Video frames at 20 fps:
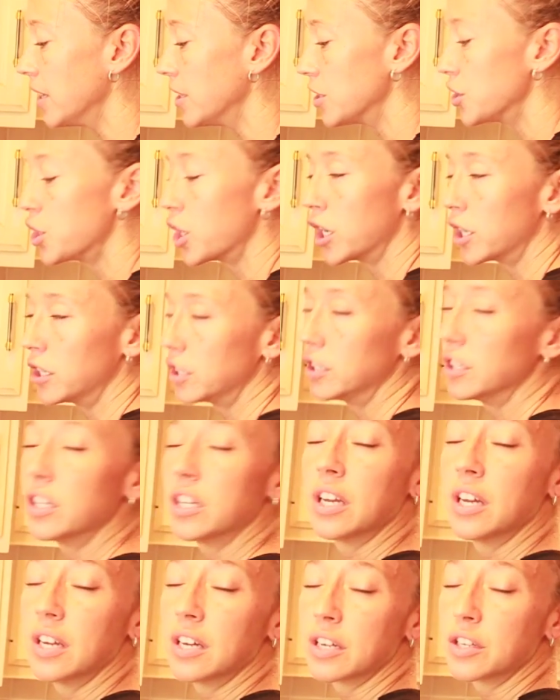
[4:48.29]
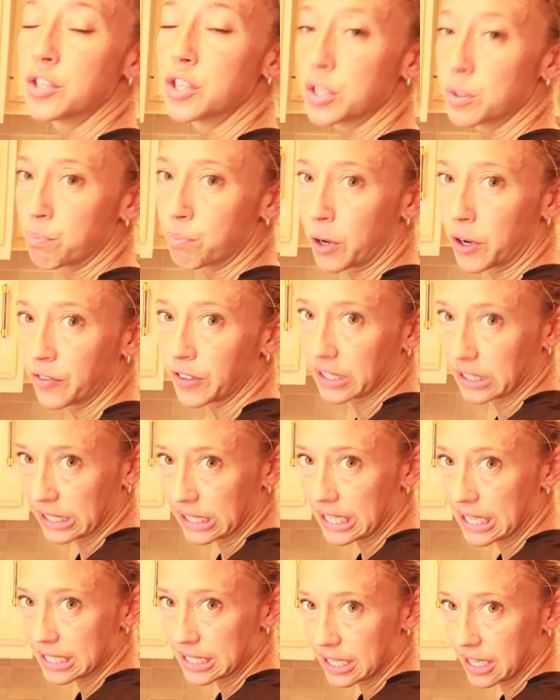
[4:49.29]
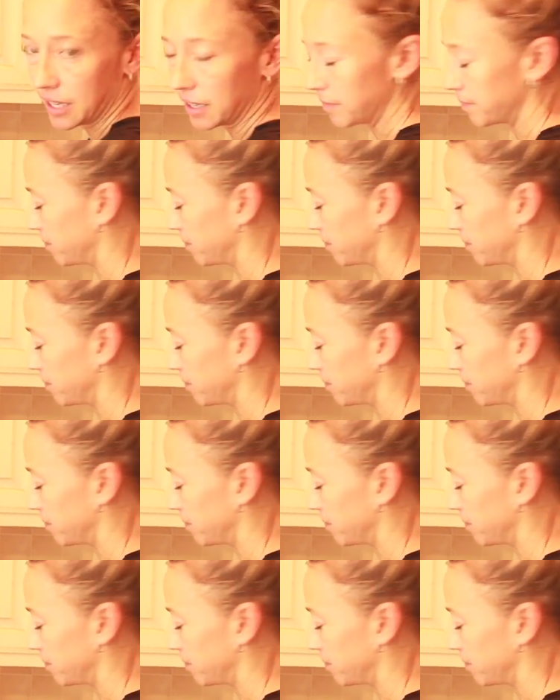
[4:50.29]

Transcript: going to turn just perfectly easy.